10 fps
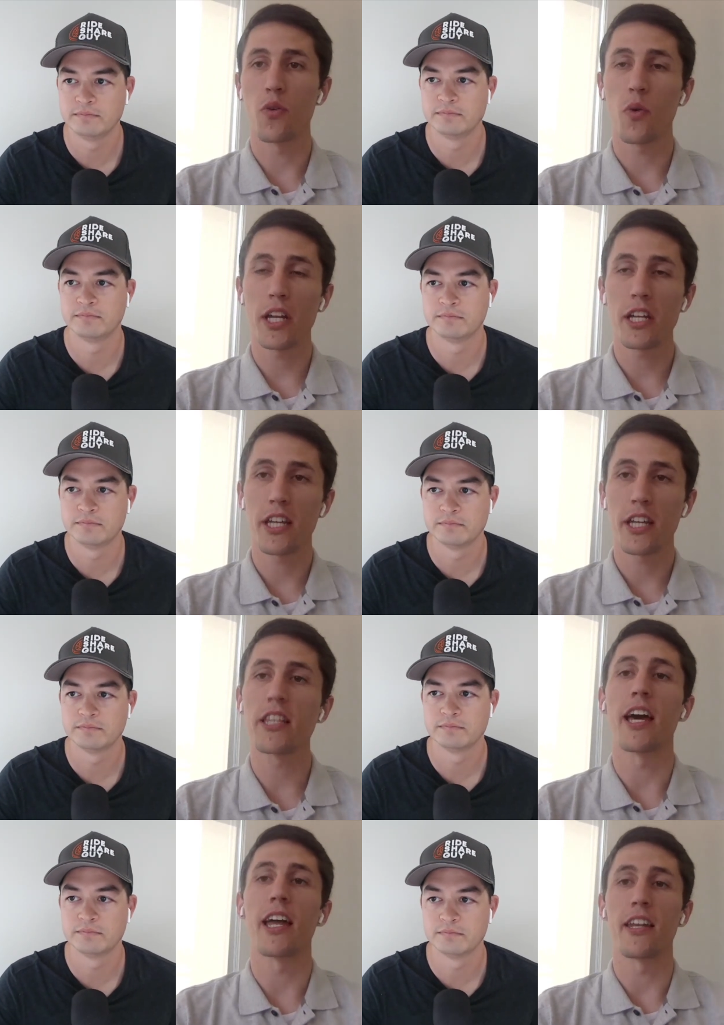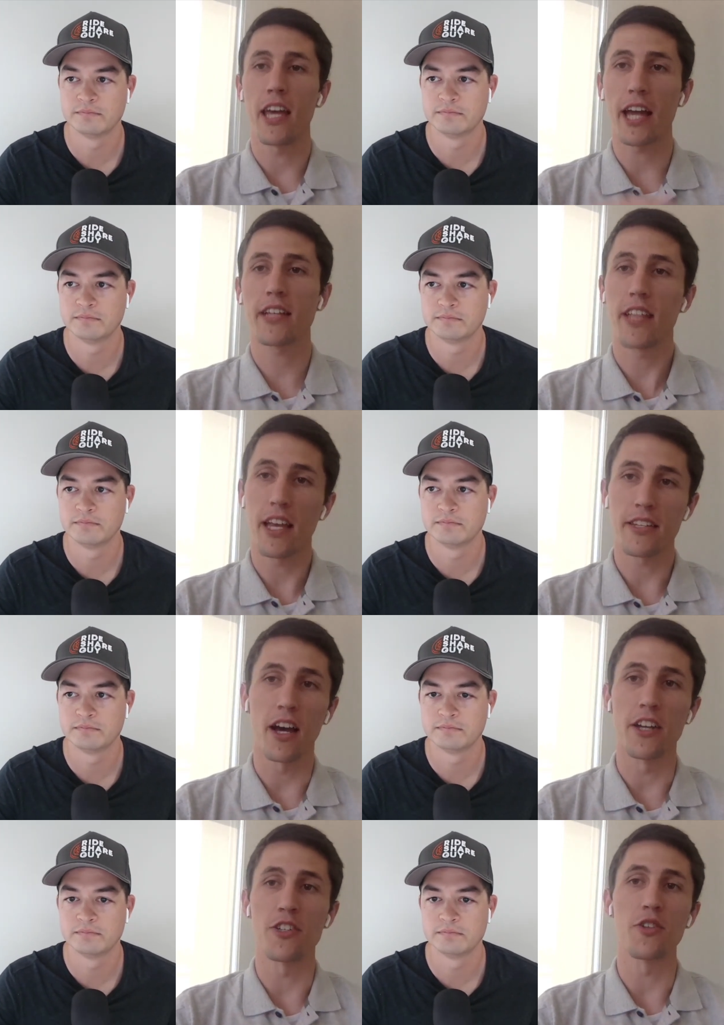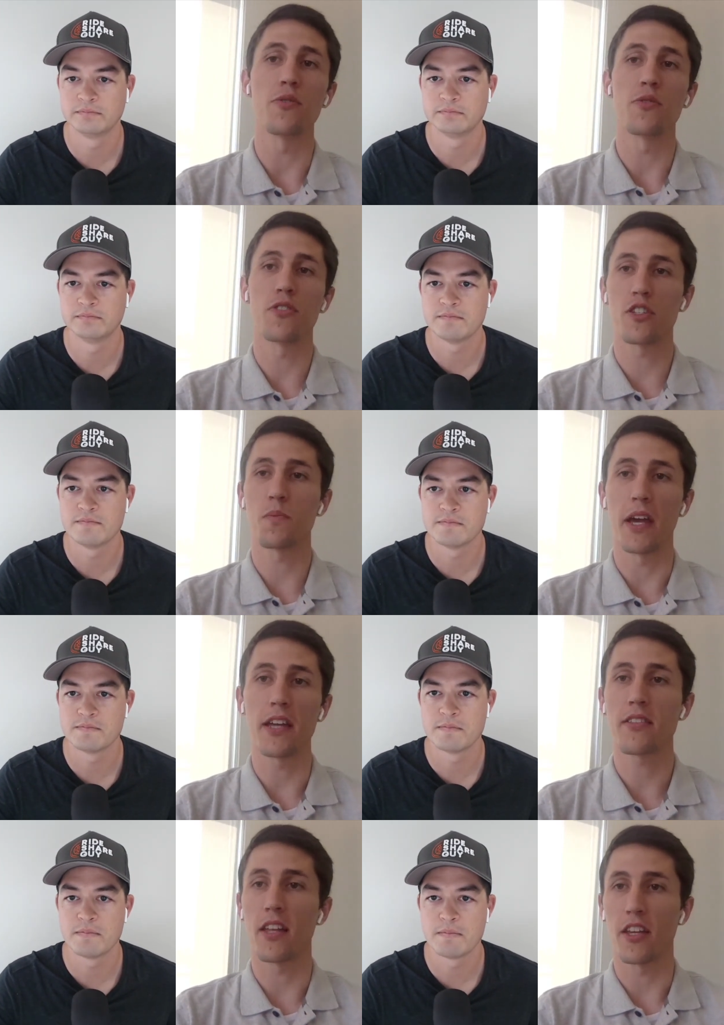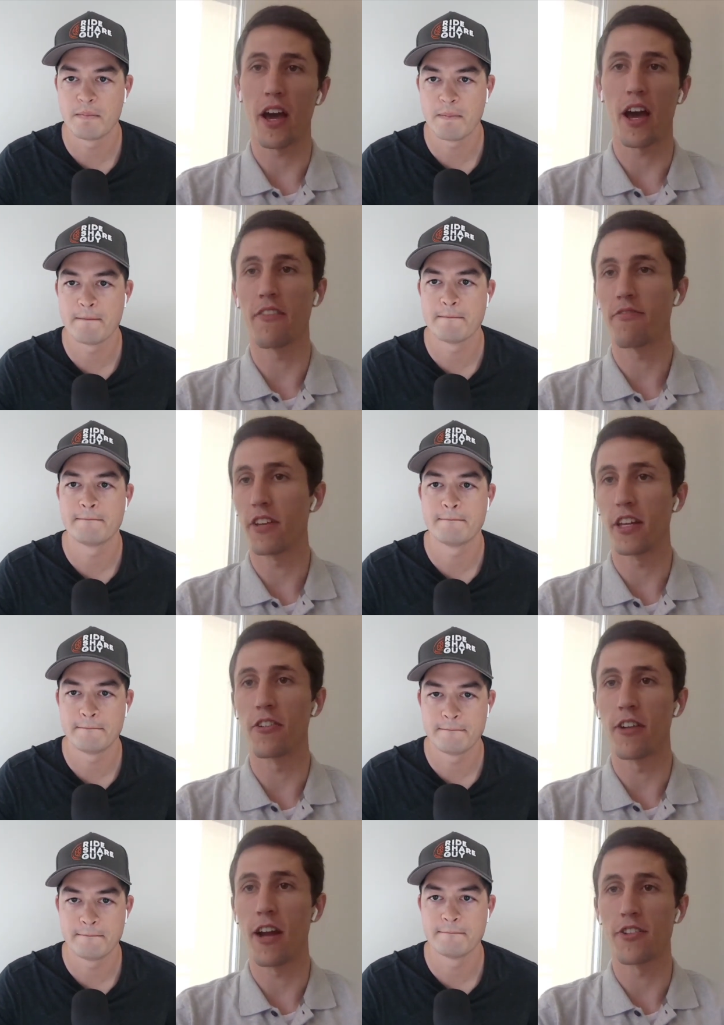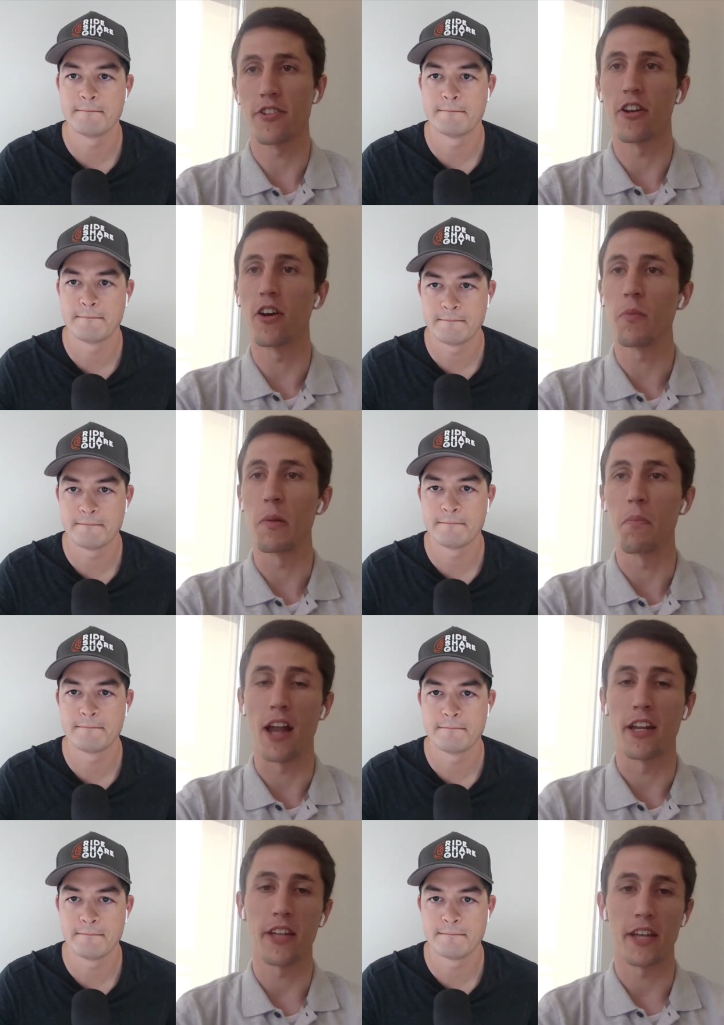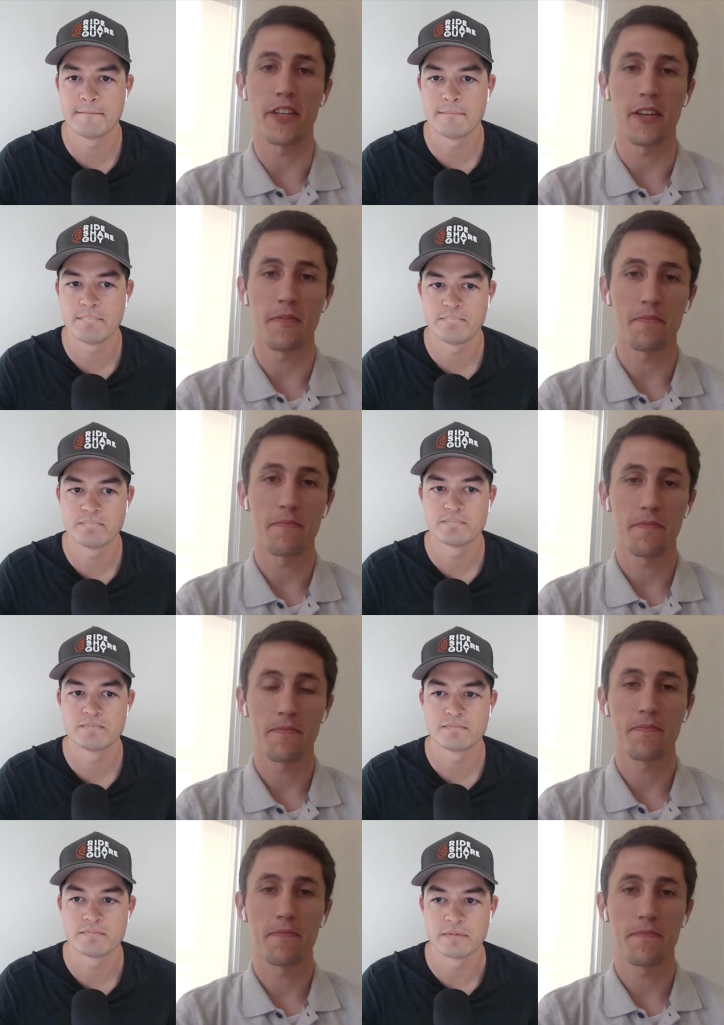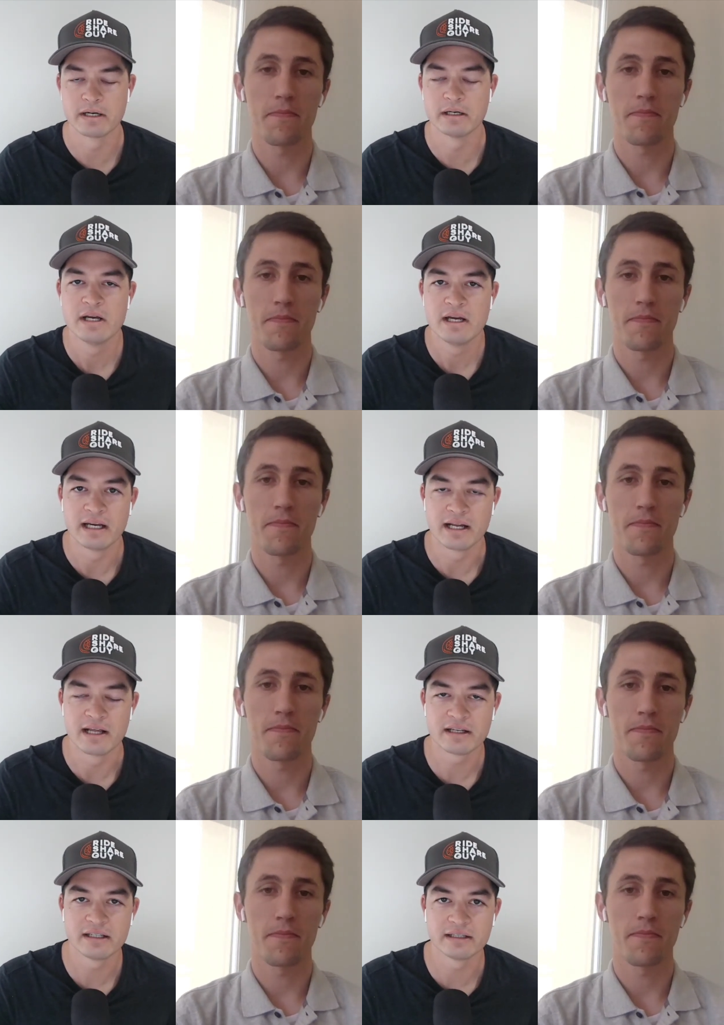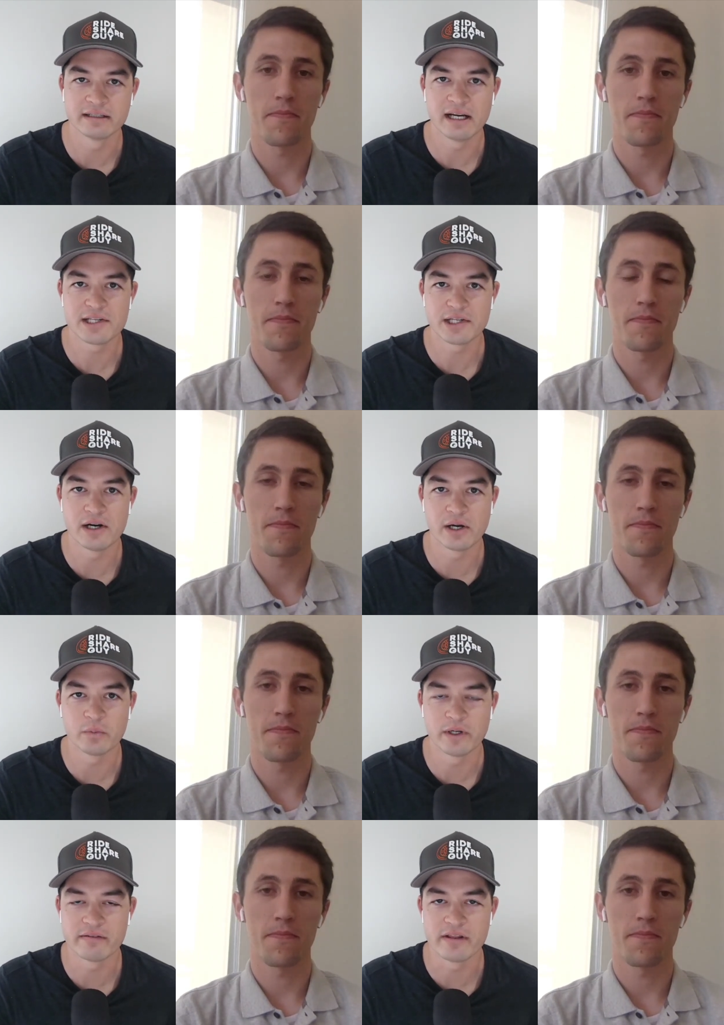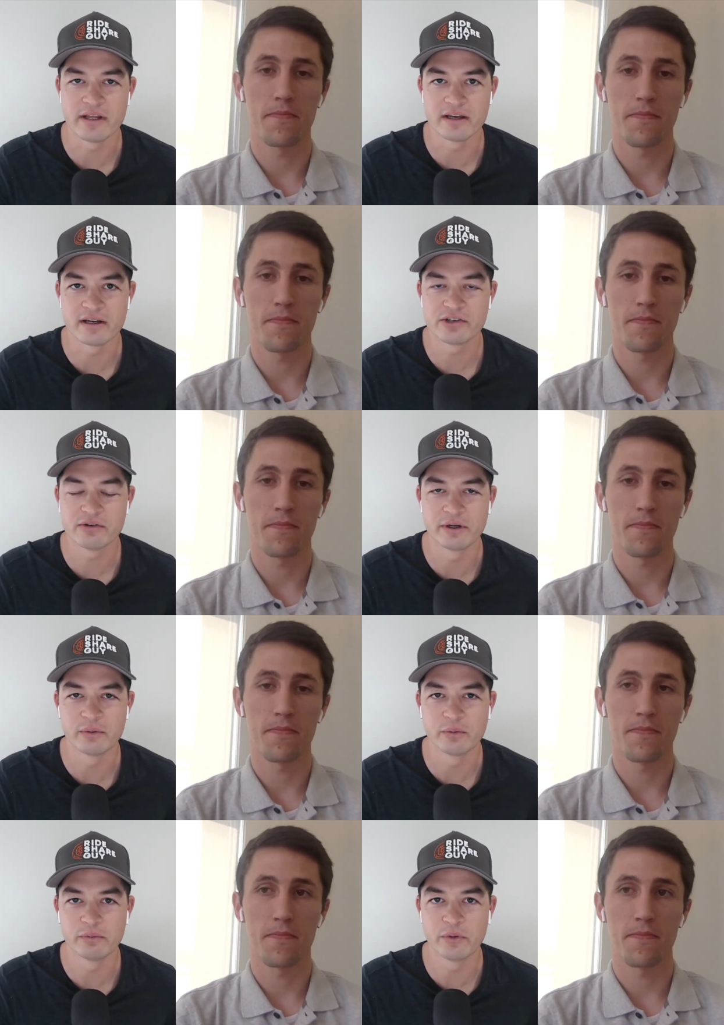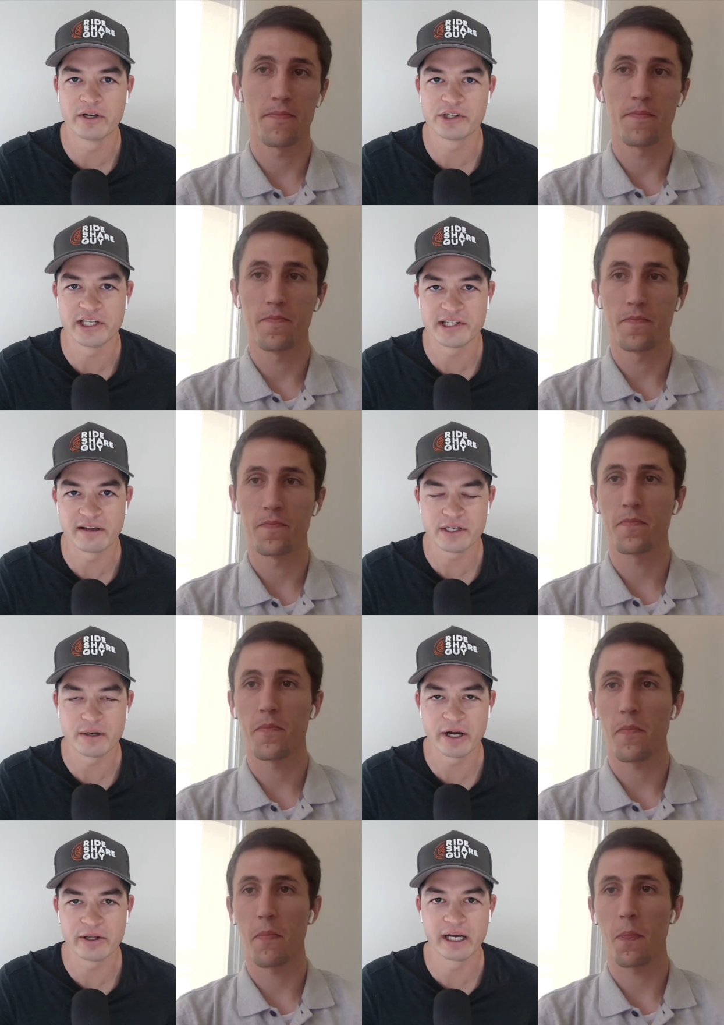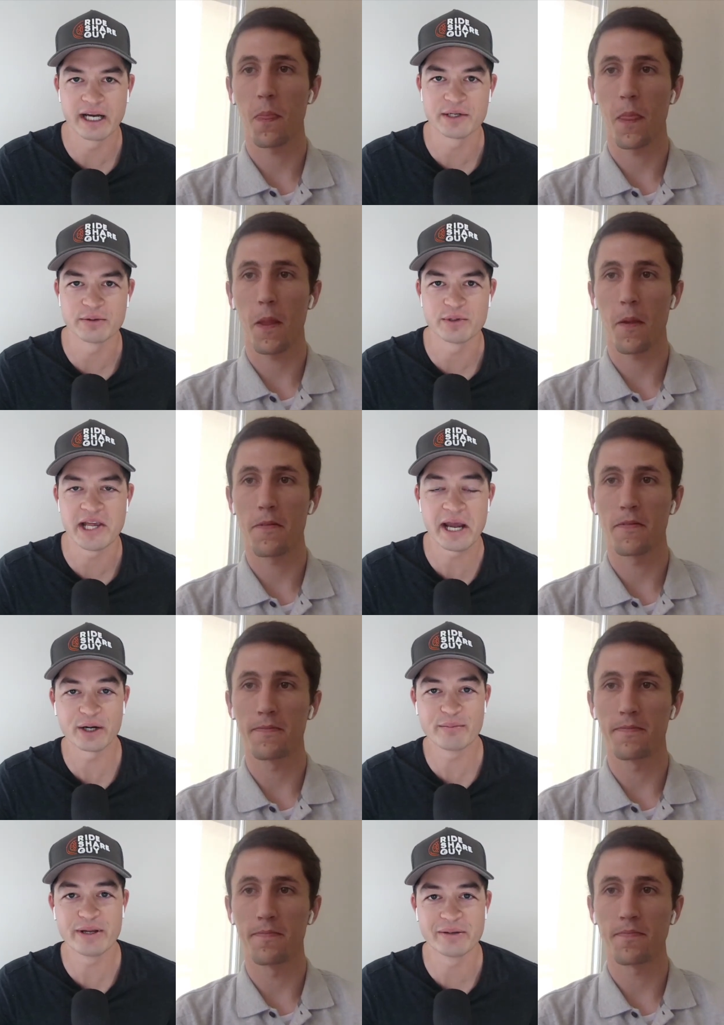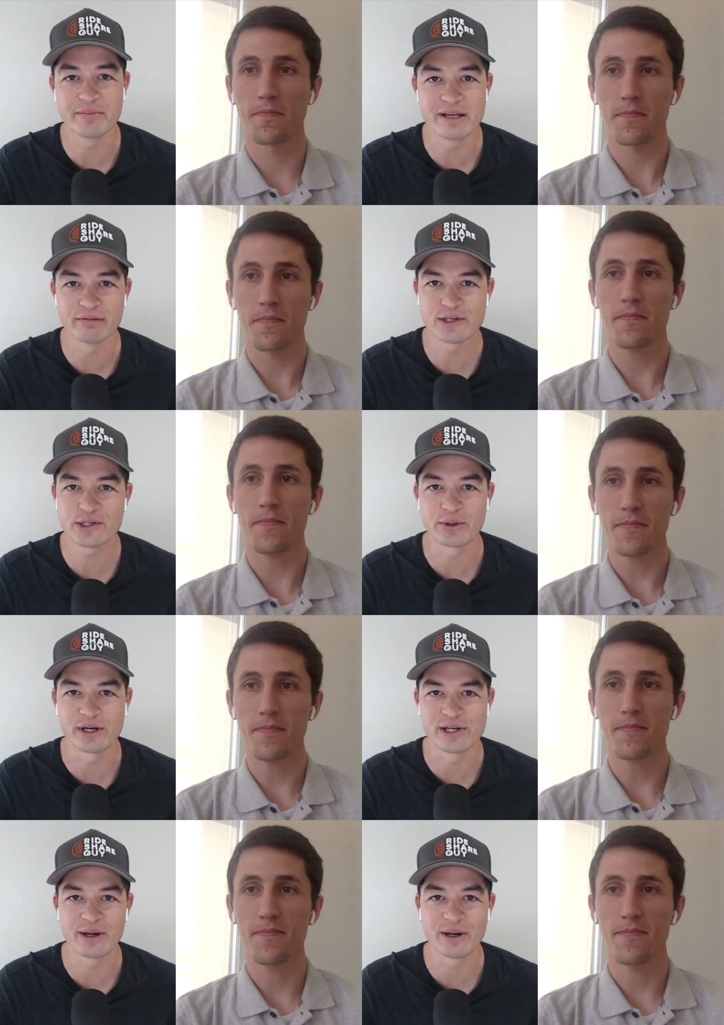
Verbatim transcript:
Speaker 1: It's a way to take that excess unused space that you have in and around your home and monetize it.
Speaker 2: Yeah, and I think uh, I saw on one of the, uh, sh- the the one sheets I've seen about you guys, it was the Airbnb for storage.